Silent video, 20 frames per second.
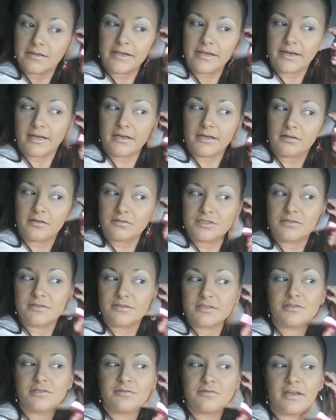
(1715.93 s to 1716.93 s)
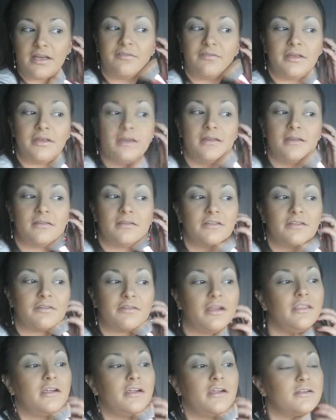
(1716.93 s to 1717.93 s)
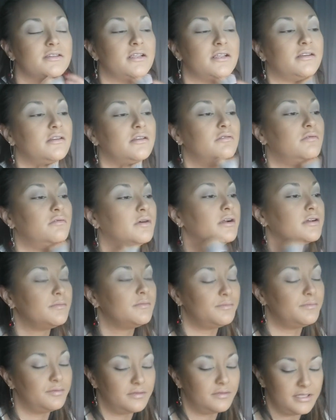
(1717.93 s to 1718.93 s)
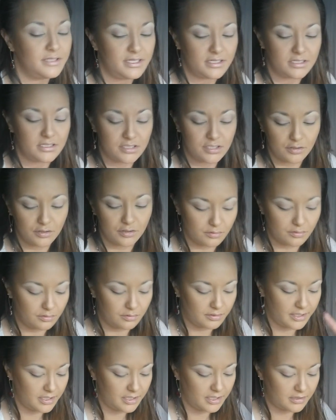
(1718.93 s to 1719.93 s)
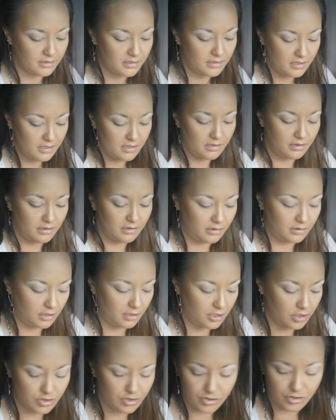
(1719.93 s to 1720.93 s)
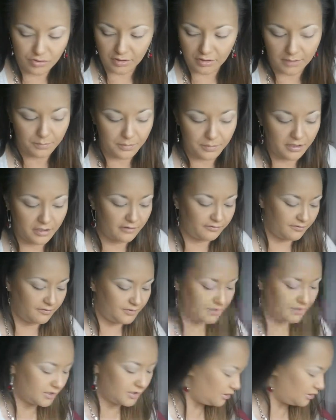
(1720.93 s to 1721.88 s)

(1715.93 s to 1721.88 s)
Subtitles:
And I don't do it too heavy, like right there, because I don't want a complete and total, like, large drop-off of the